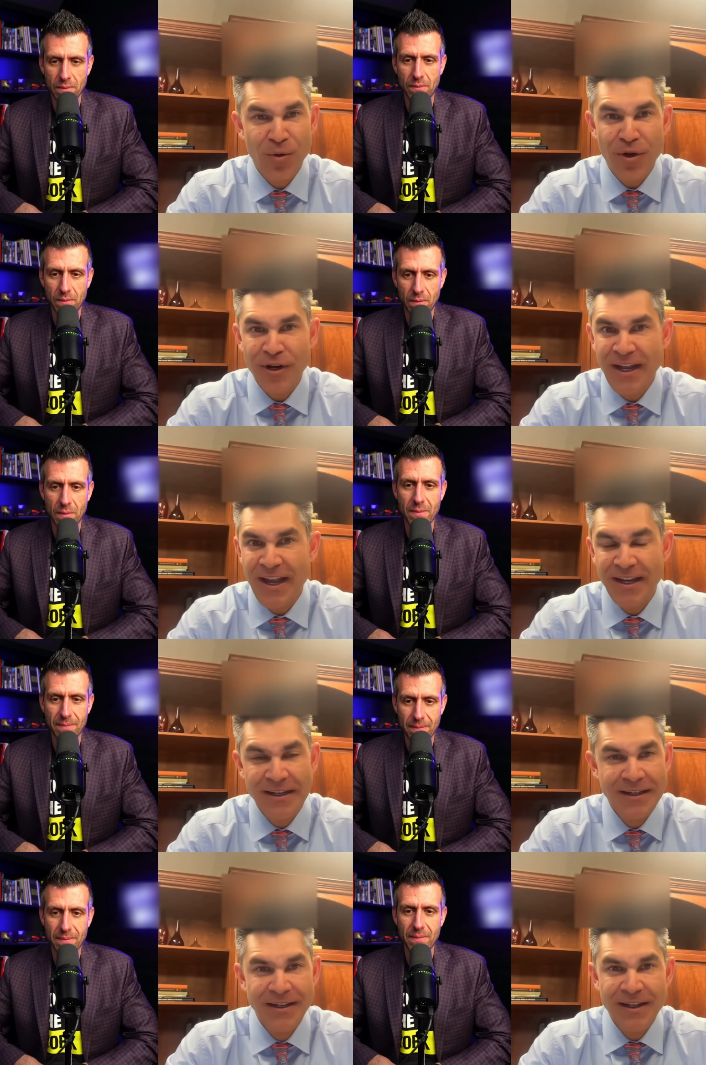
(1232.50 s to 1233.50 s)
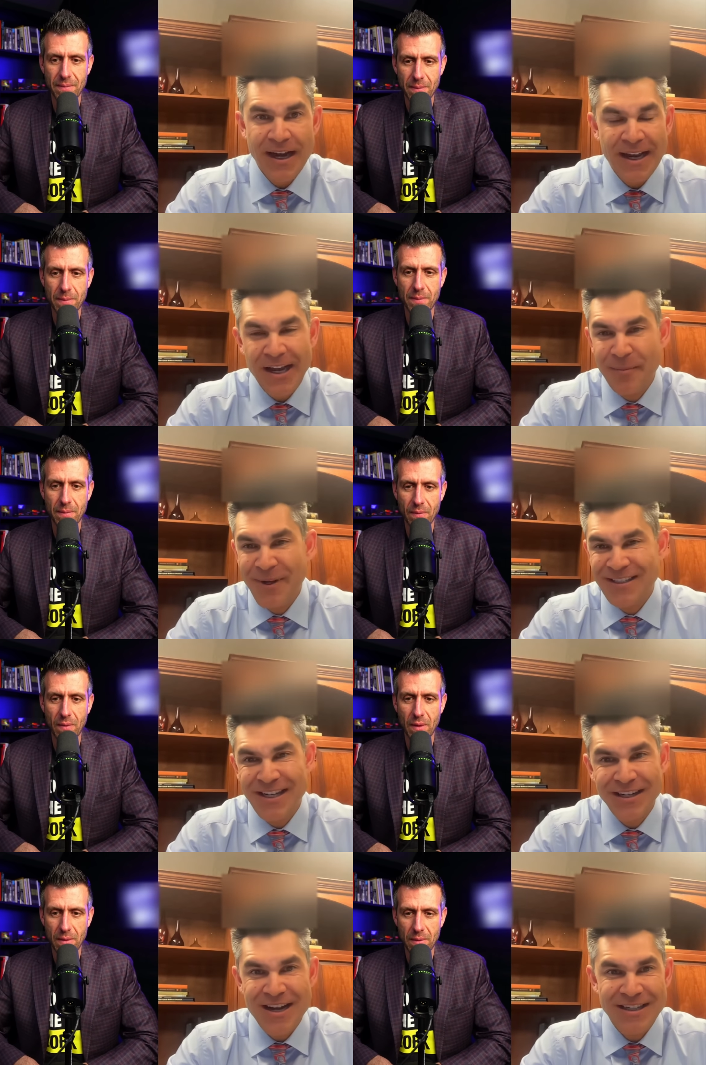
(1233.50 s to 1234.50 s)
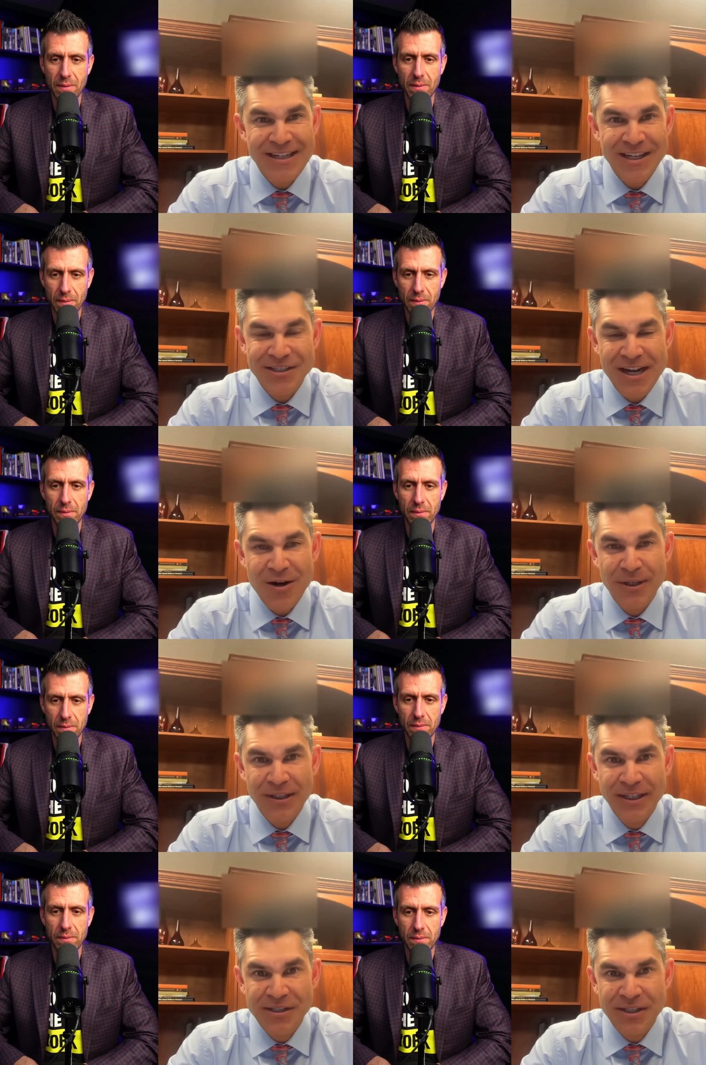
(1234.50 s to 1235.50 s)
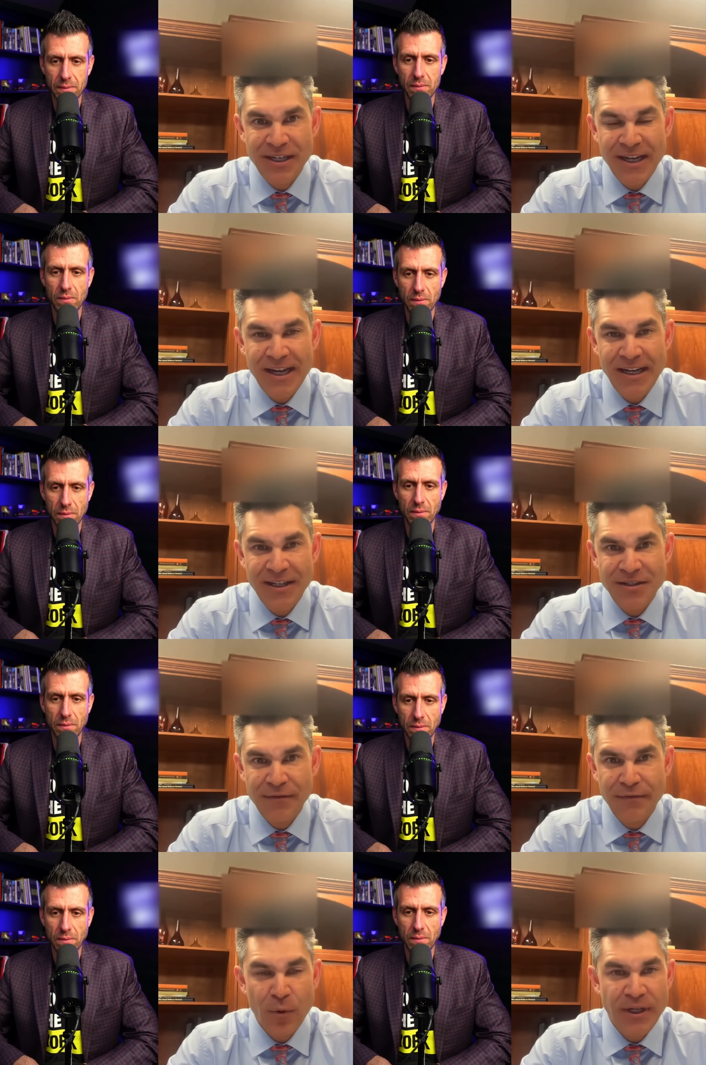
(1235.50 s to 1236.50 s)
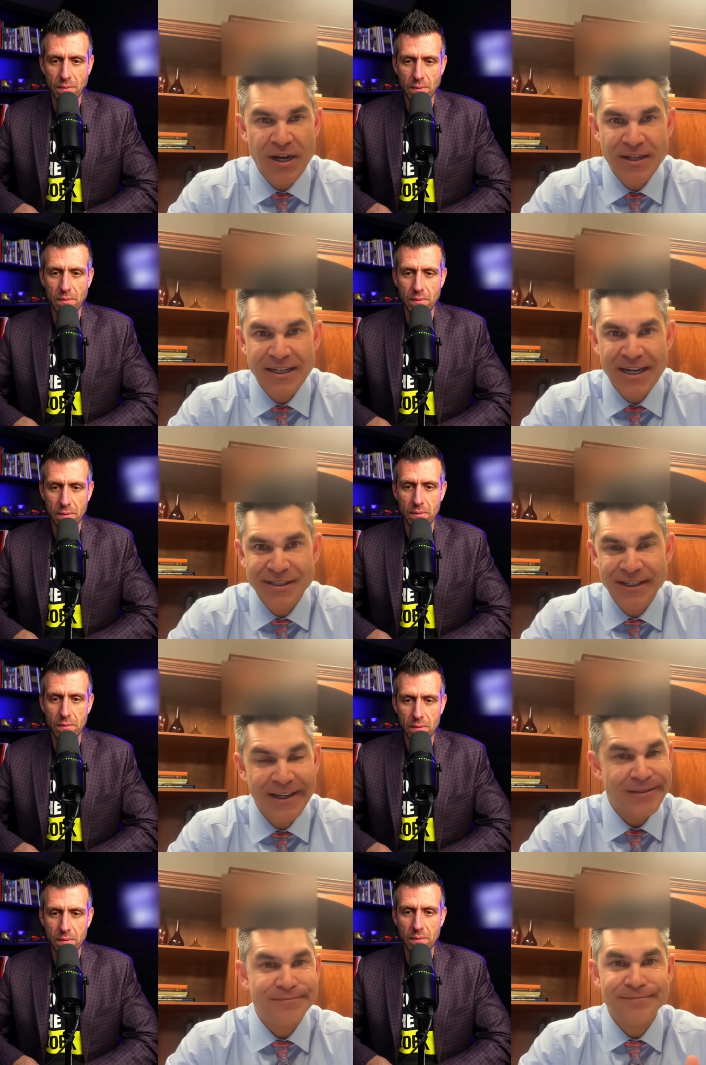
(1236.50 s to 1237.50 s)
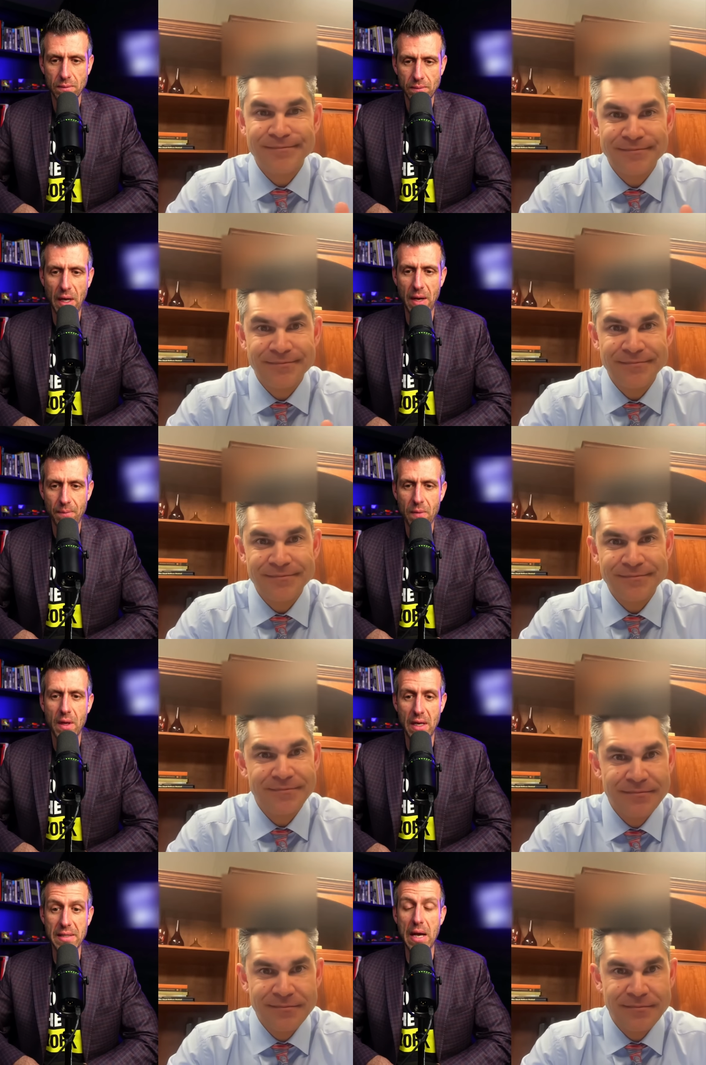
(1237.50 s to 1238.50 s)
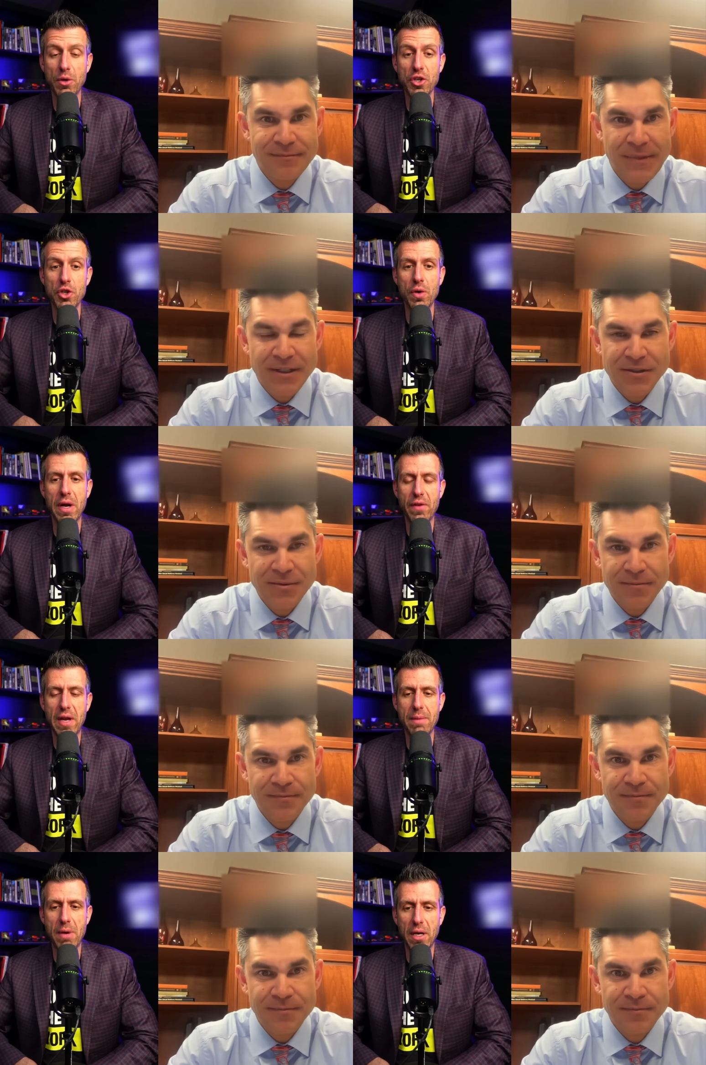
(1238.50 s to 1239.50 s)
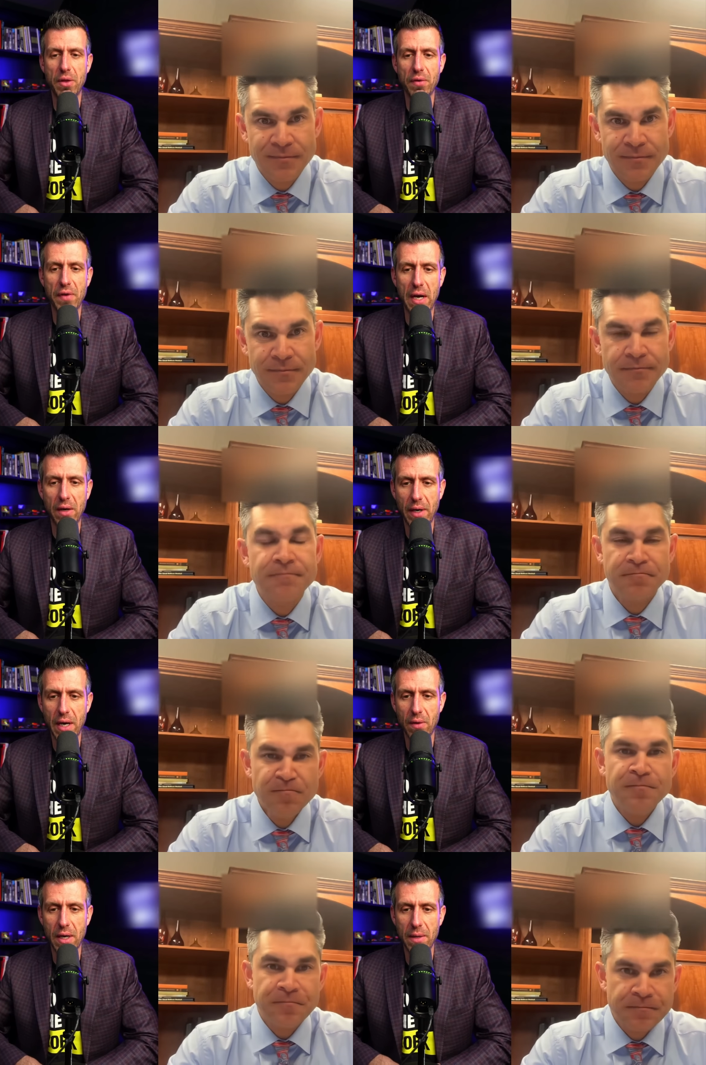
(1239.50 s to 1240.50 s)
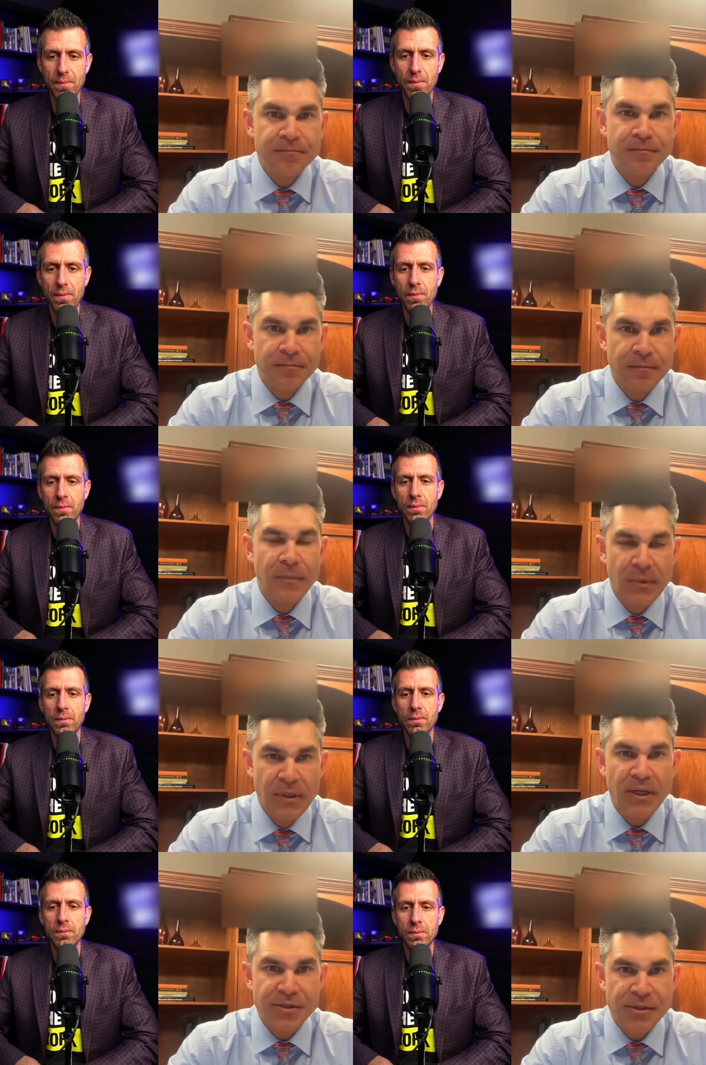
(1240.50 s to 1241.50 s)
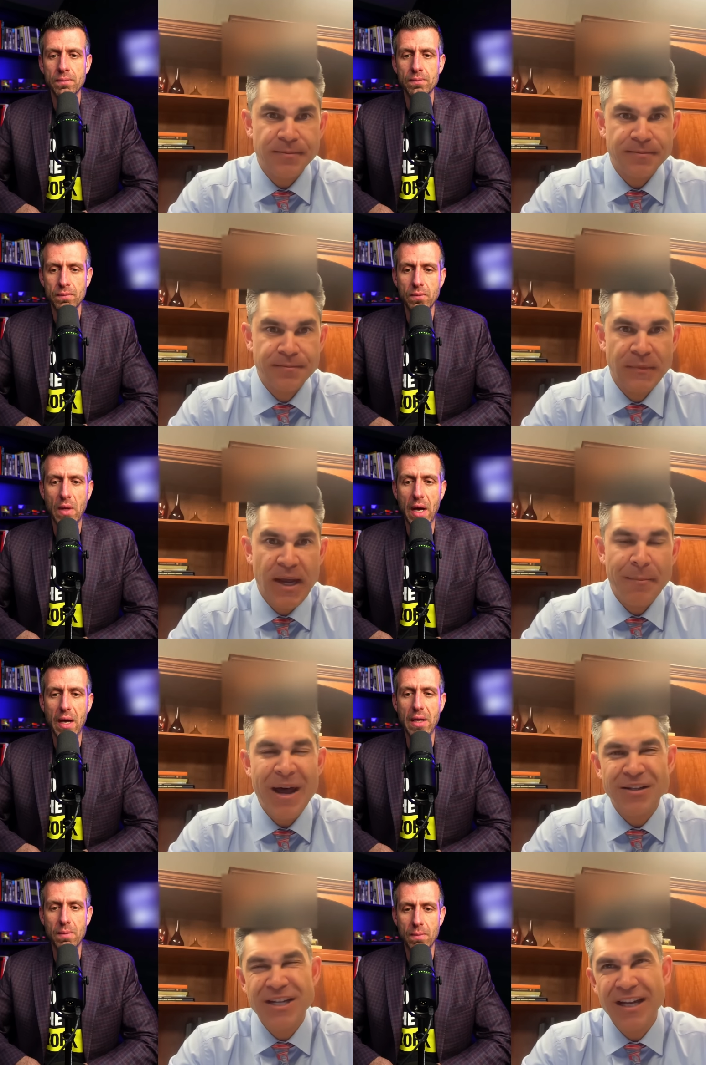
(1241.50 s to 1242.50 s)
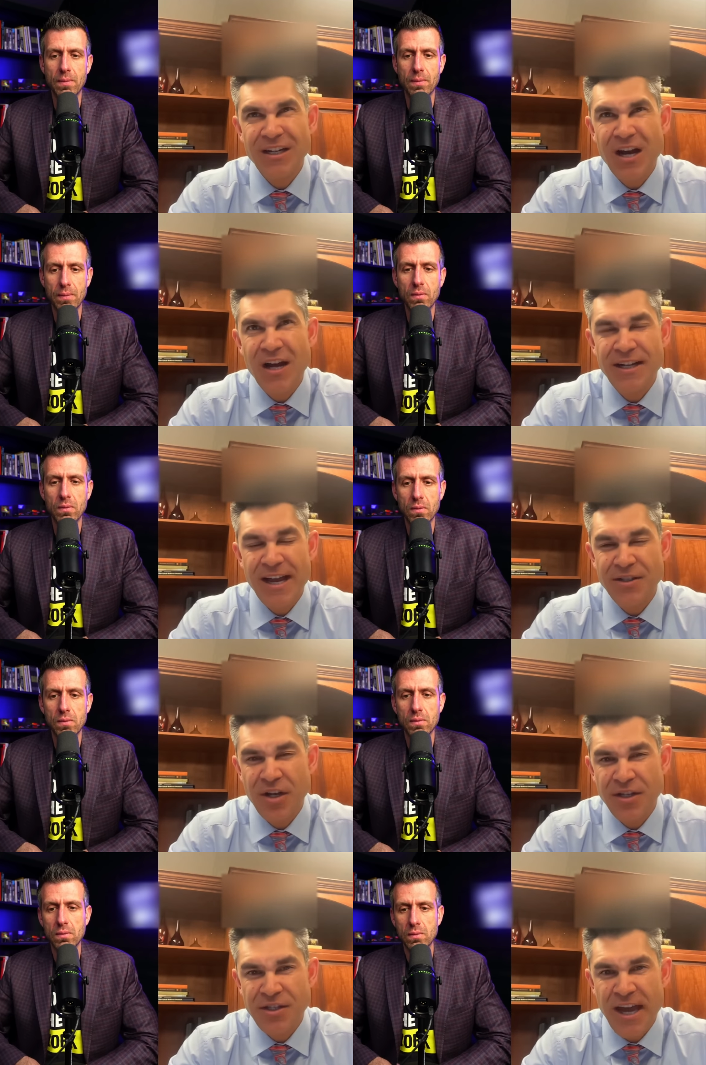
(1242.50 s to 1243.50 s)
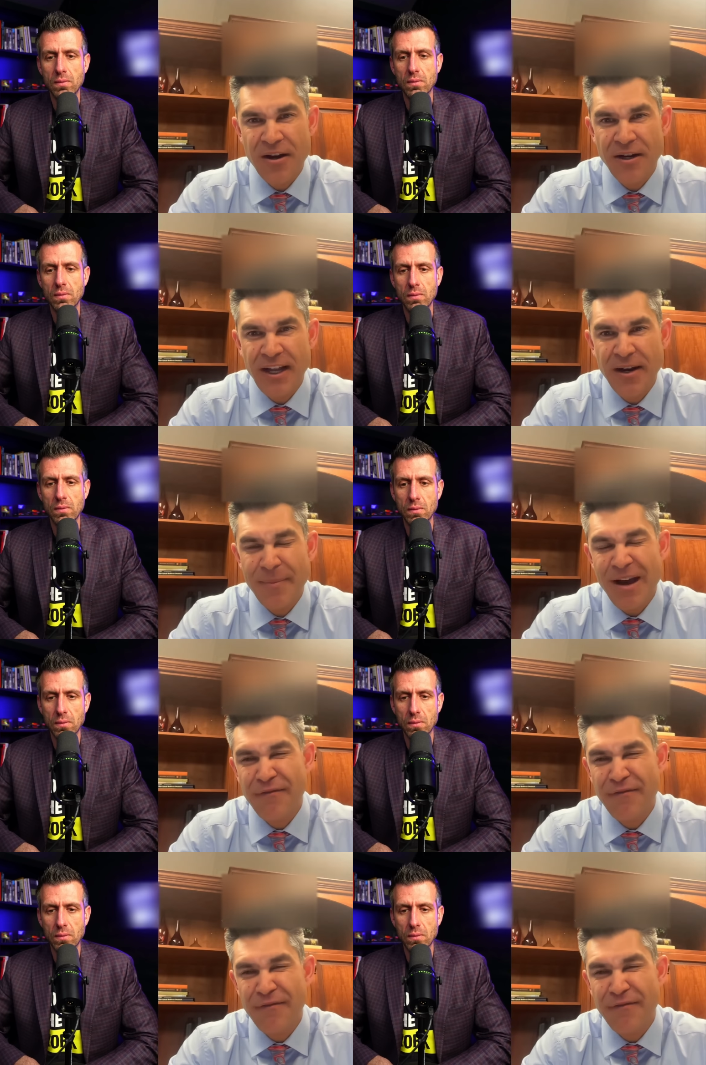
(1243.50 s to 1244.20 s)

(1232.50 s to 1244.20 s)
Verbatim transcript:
Speaker 1: archaic I got to make 10 contacts an hour at least, and I got to get to 40 contacts a day. Yeah. And is
Speaker 2: that what That's, you're doing every day, Monday through Friday,
Speaker 1: right now, Ryan? Yes, sir. Yeah, about yeah. 10 contacts on Saturday and about